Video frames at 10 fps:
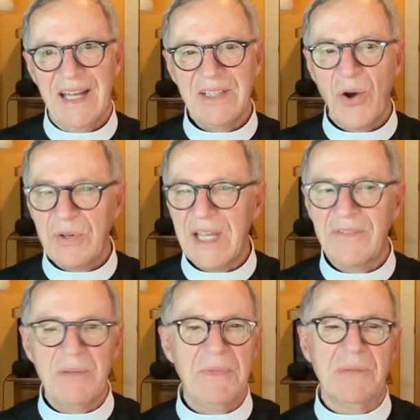I don't
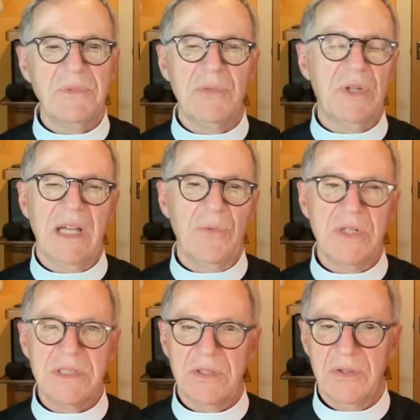have a memory when I
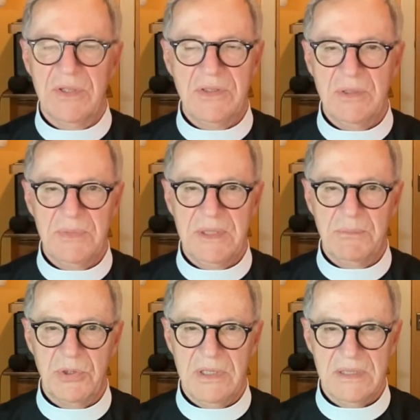wasn't going to be a
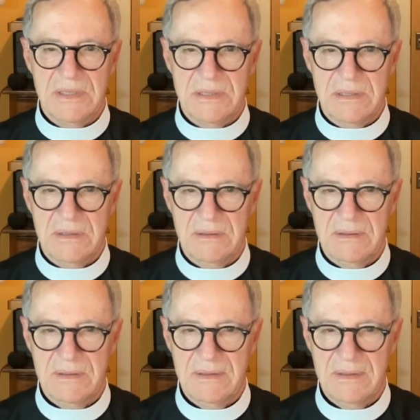priest.
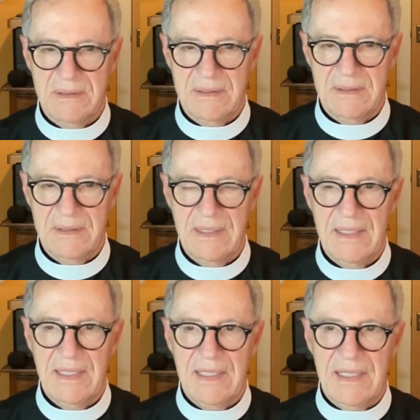Mm.
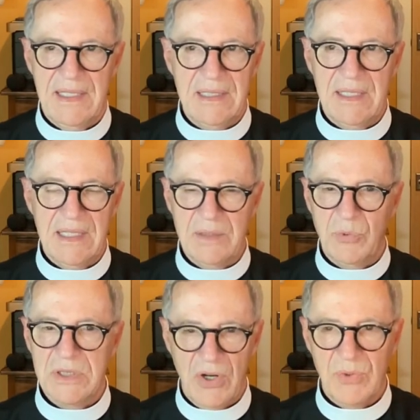It,
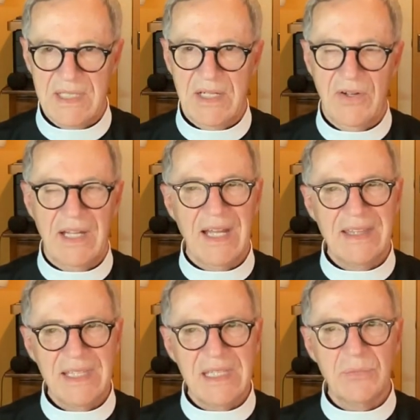it was always
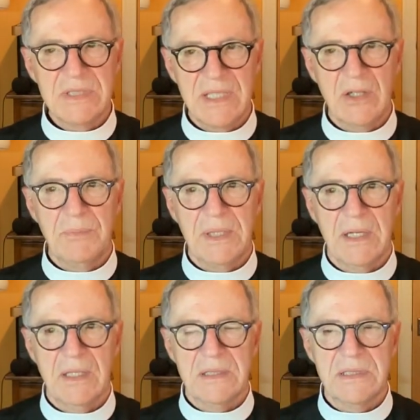there. And I think it
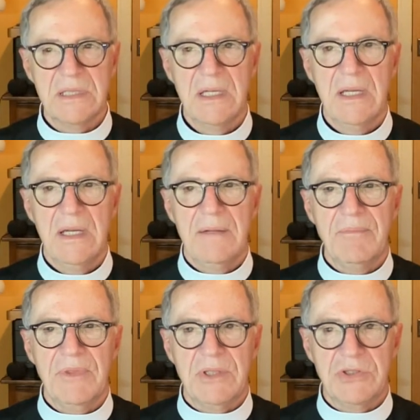was there because
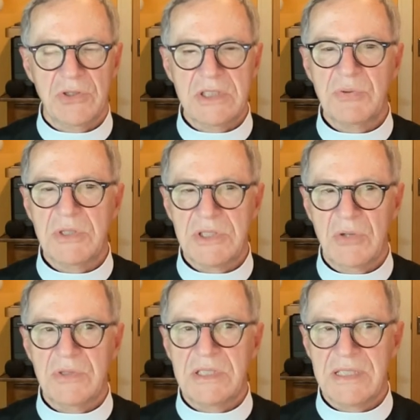the church was
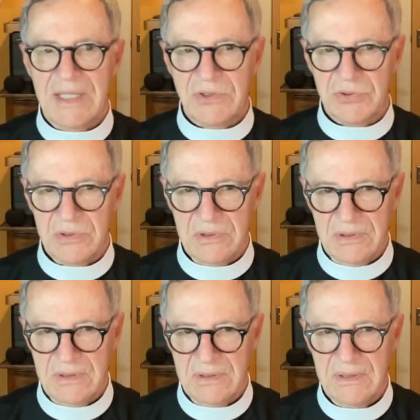so
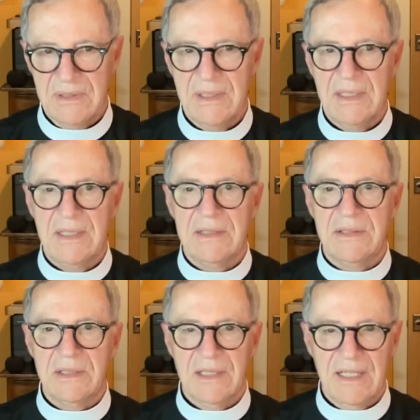central
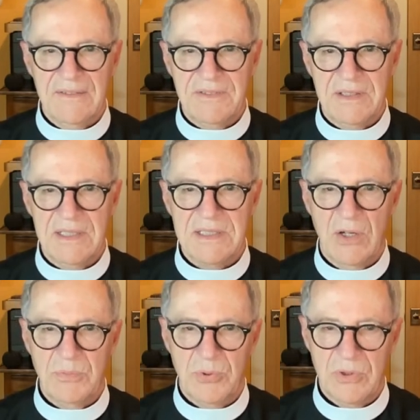to life in
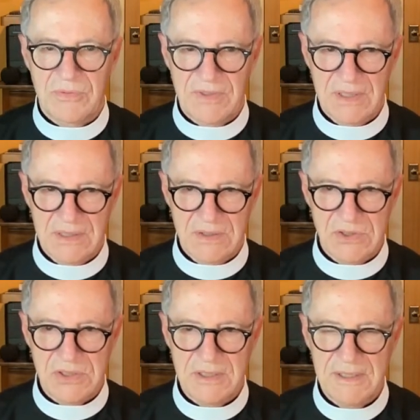this outport
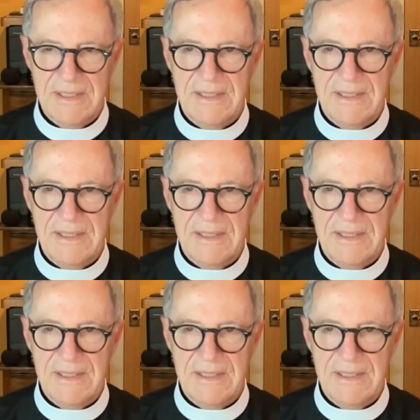village.